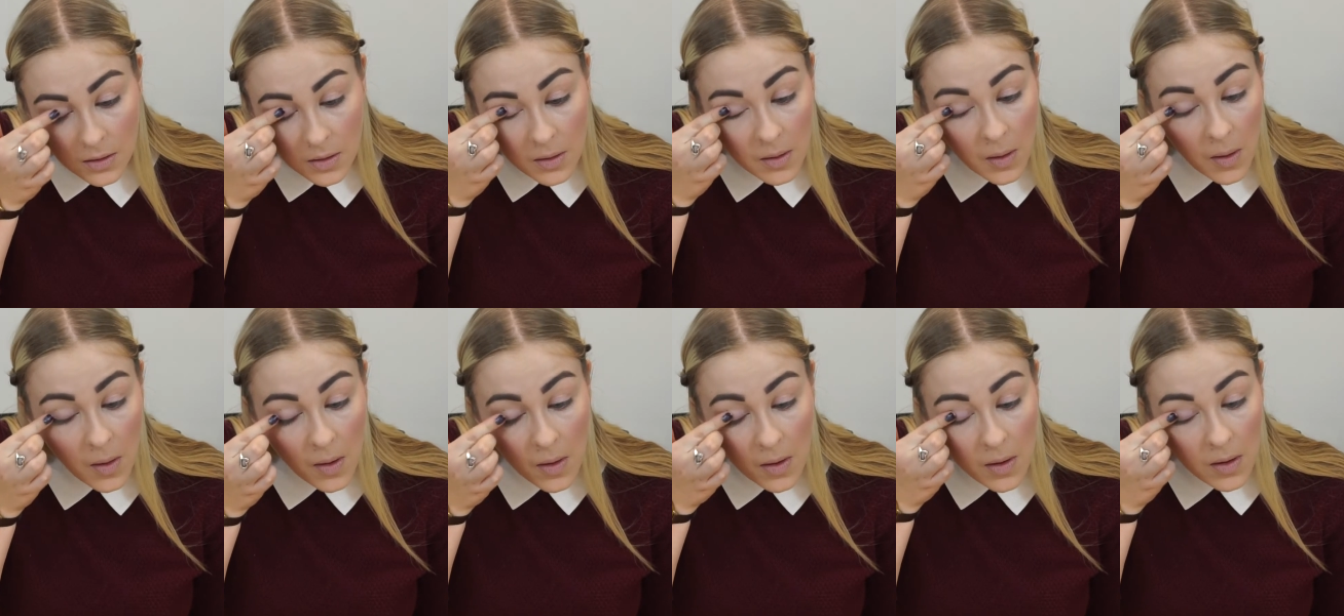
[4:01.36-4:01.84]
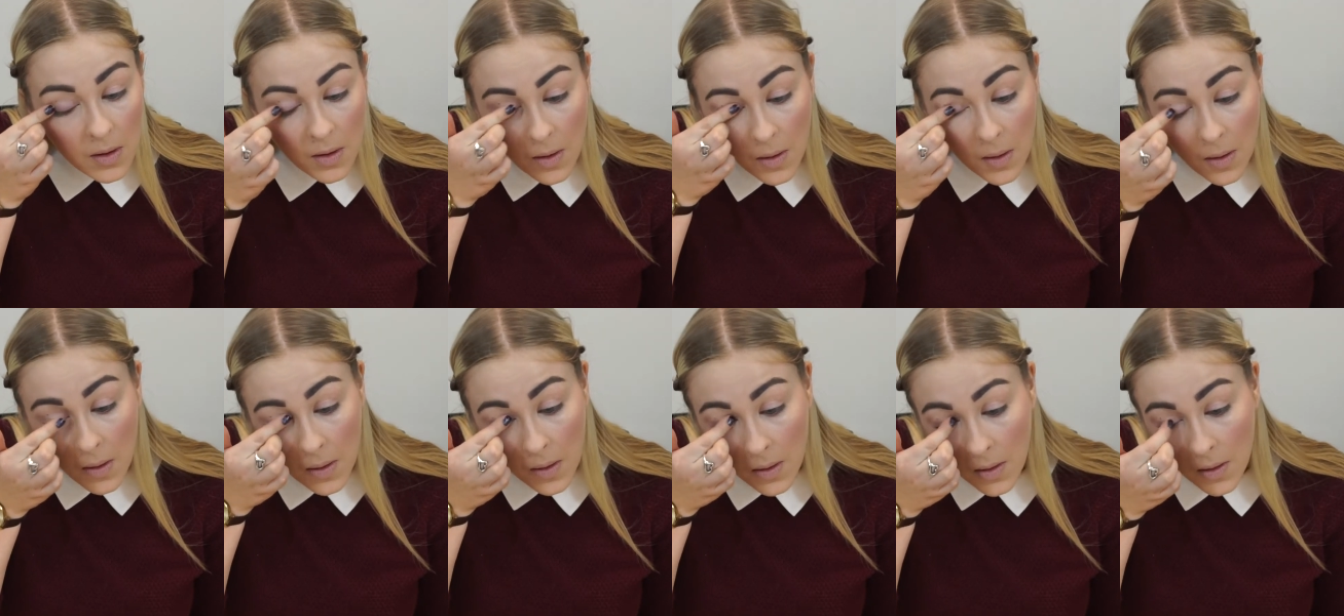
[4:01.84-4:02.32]
eyeshadow
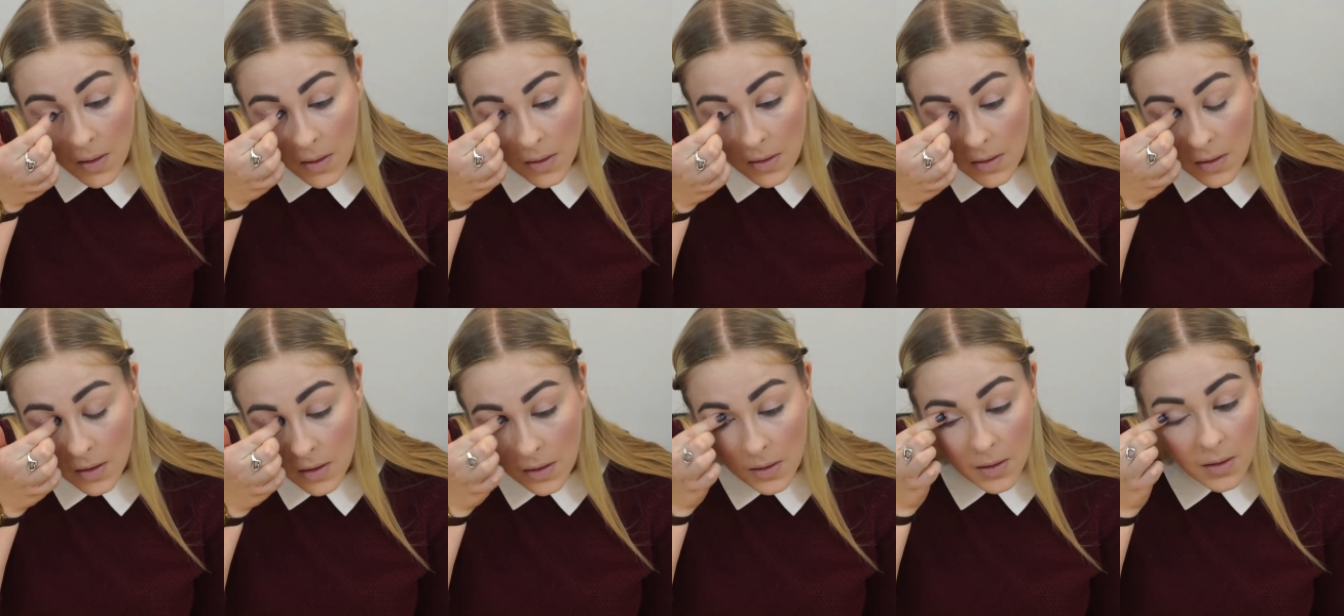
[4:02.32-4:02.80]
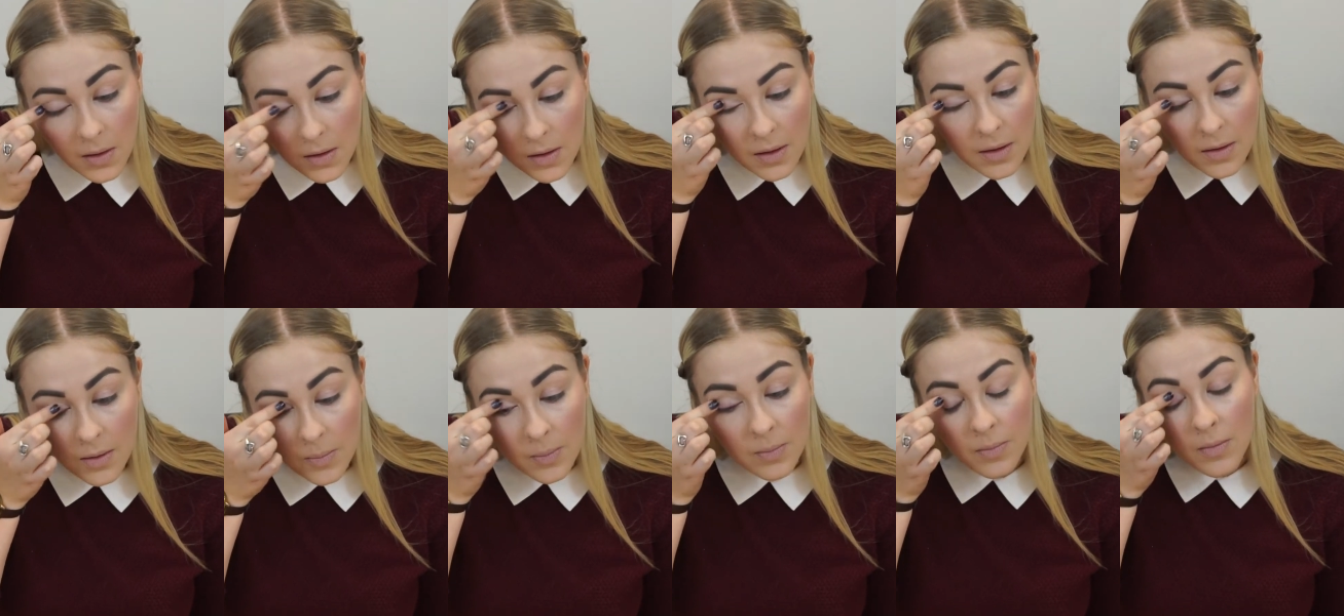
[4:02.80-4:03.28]
primer onto the lids
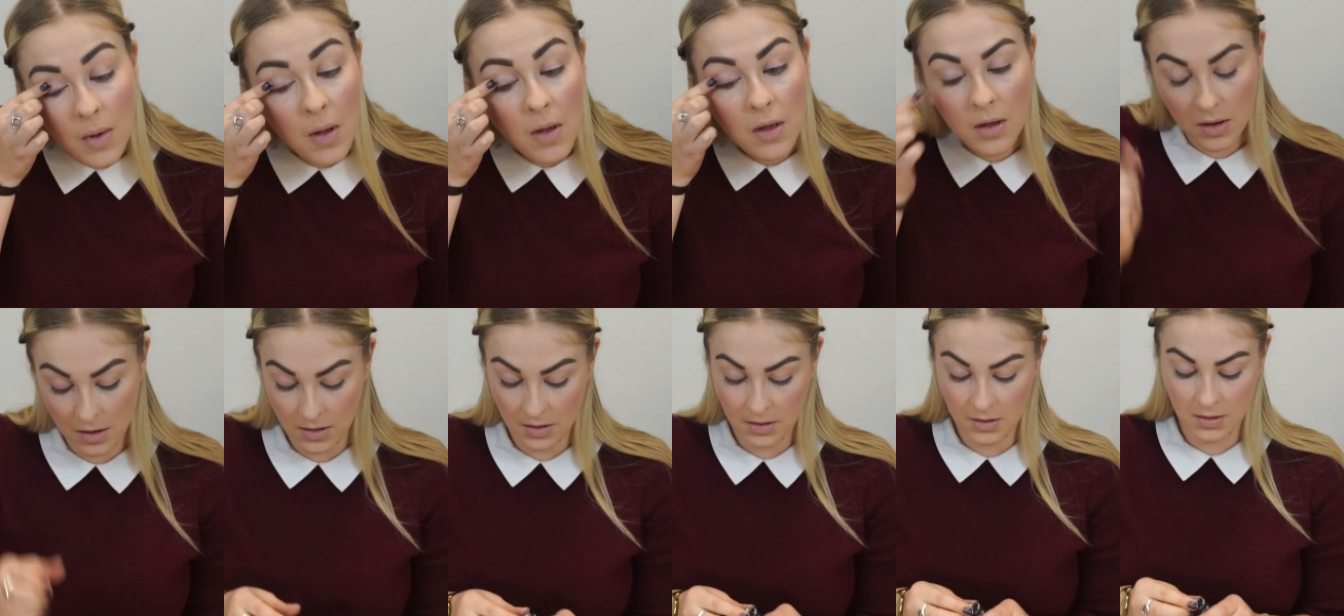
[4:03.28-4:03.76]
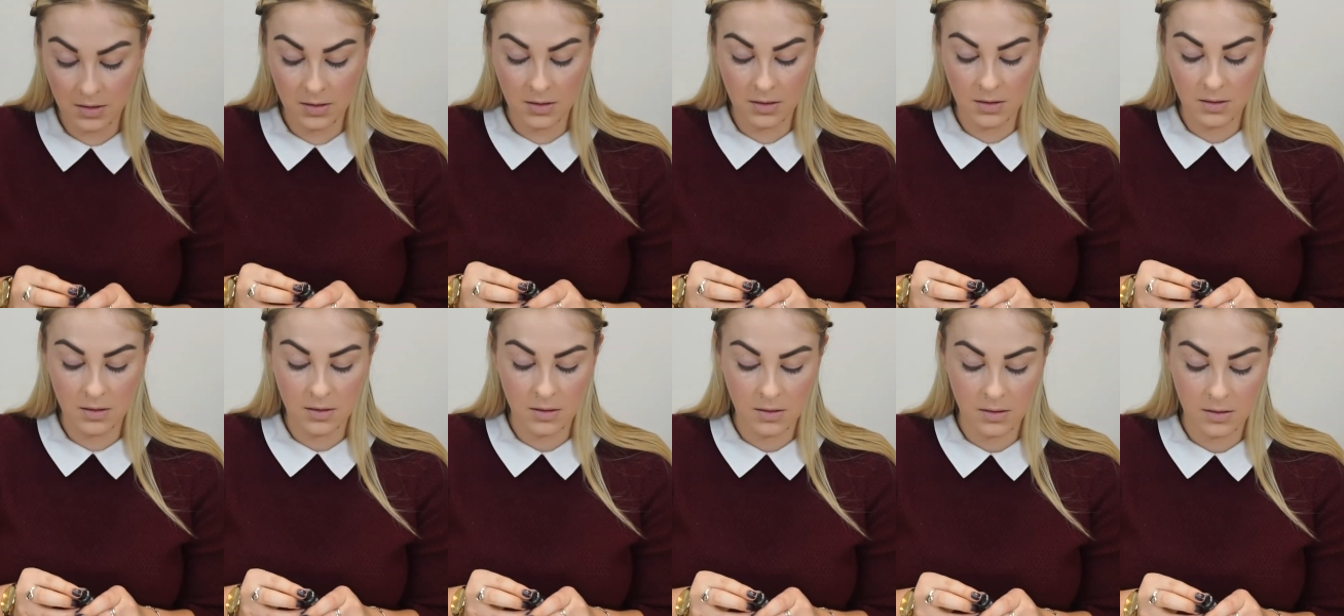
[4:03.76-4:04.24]
in
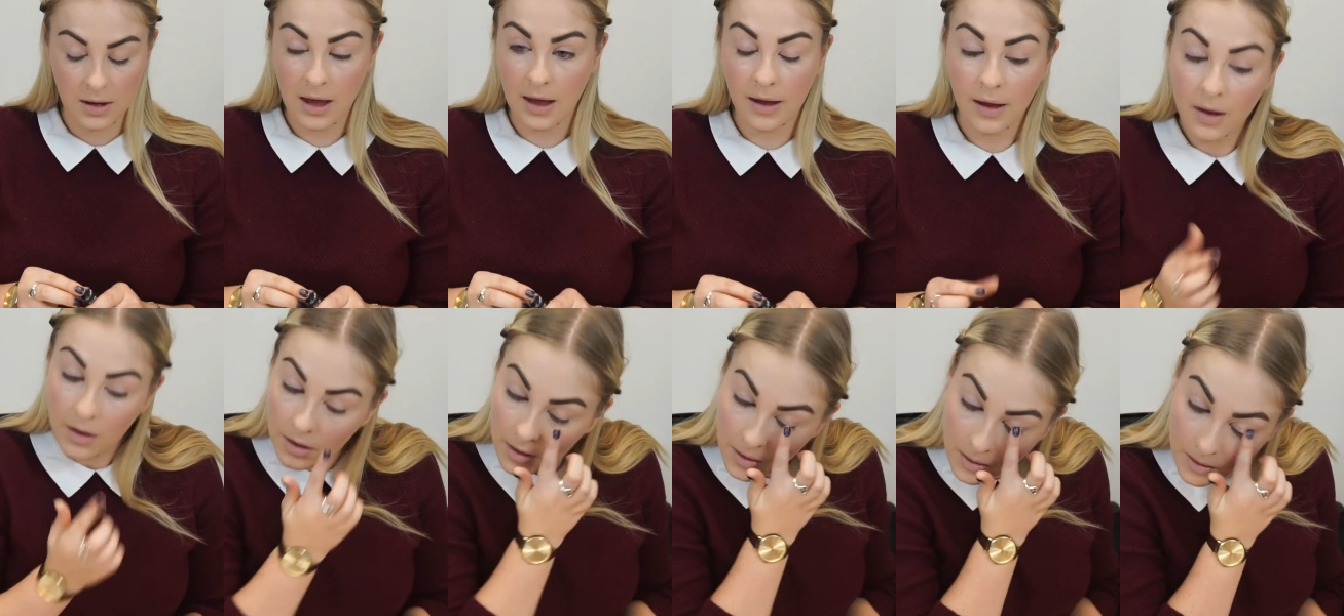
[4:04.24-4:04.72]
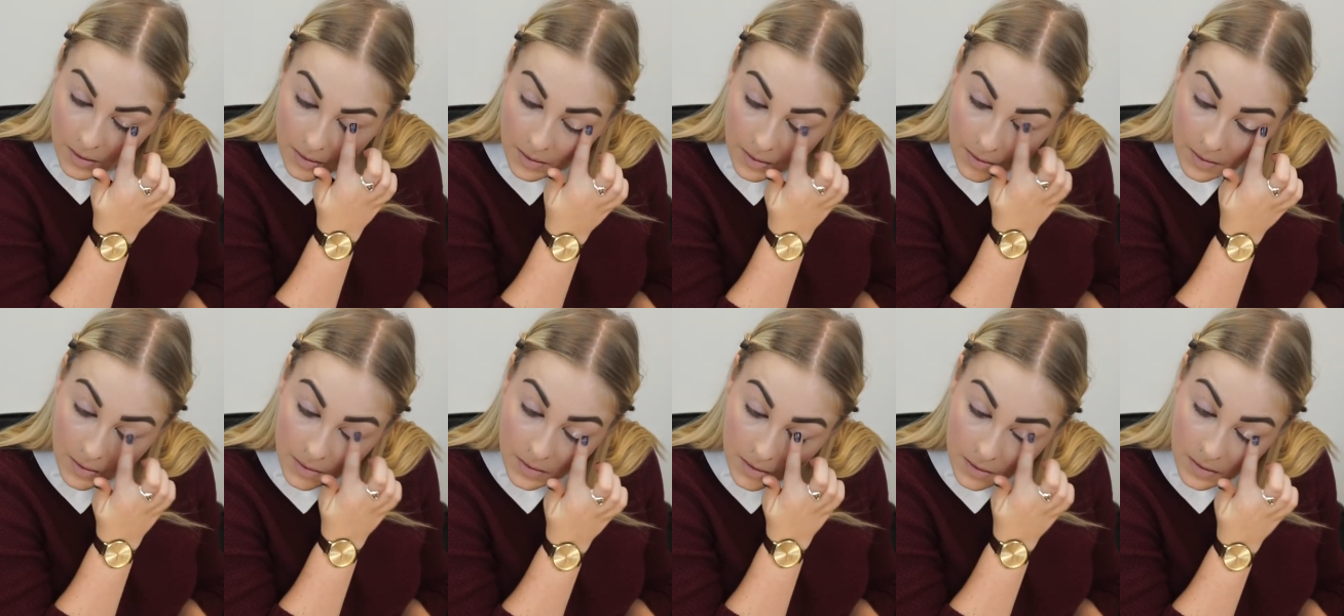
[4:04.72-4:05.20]
preparation for my
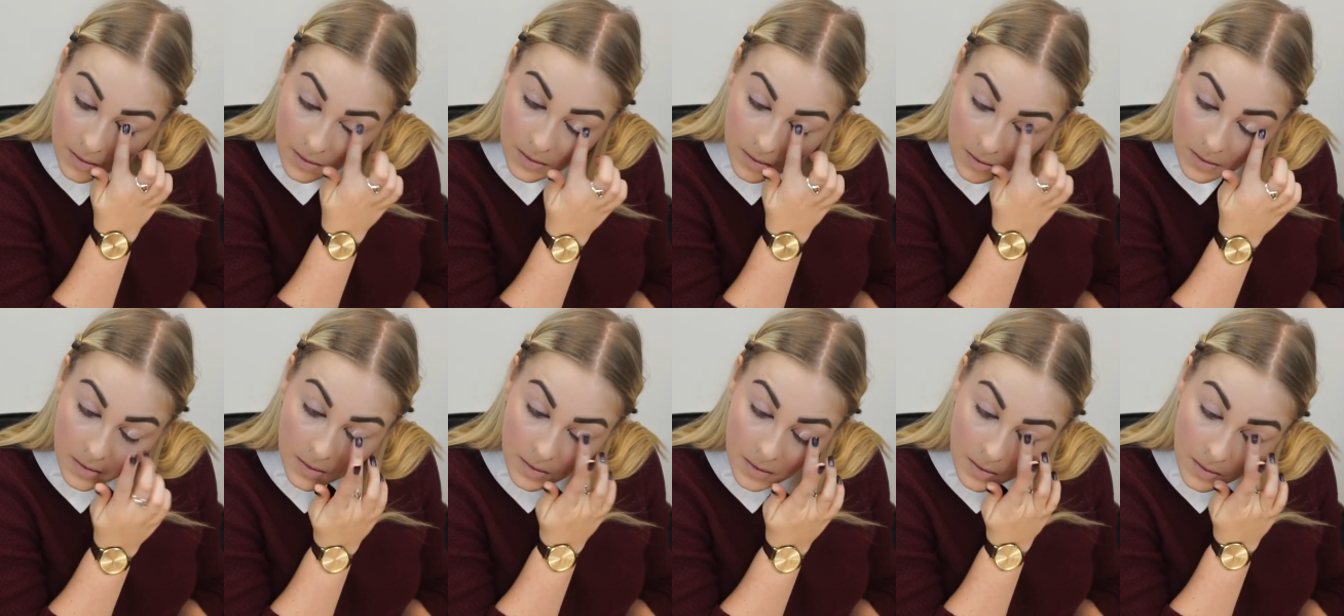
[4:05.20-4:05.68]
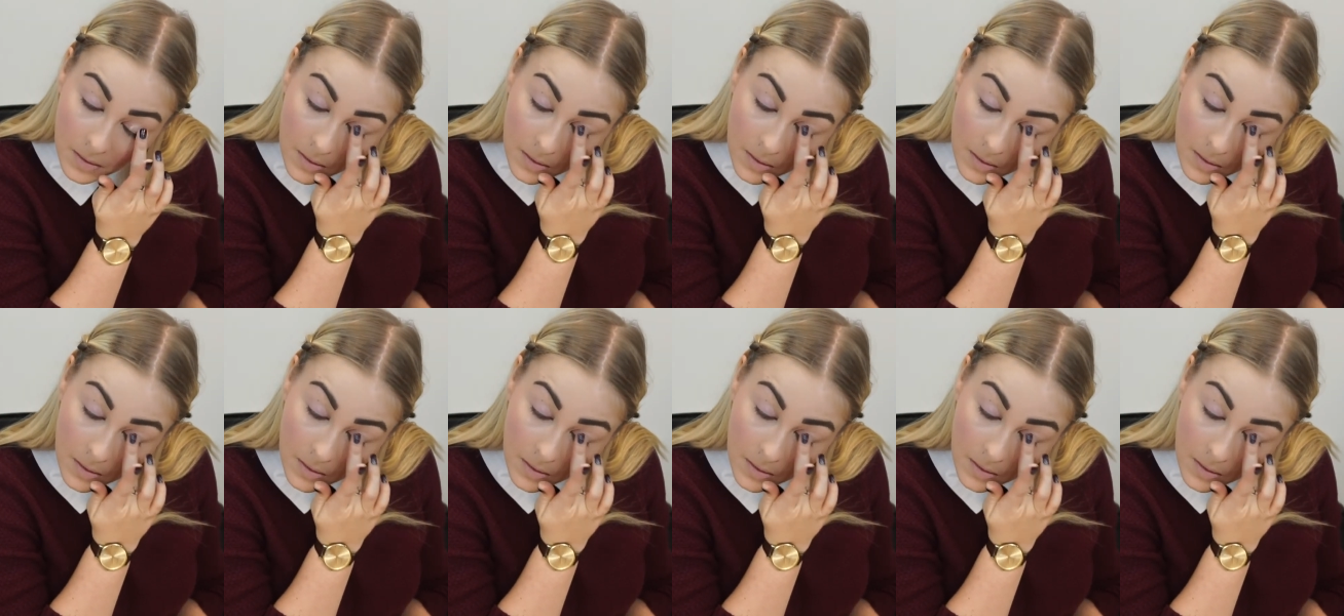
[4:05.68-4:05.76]
smoky eye.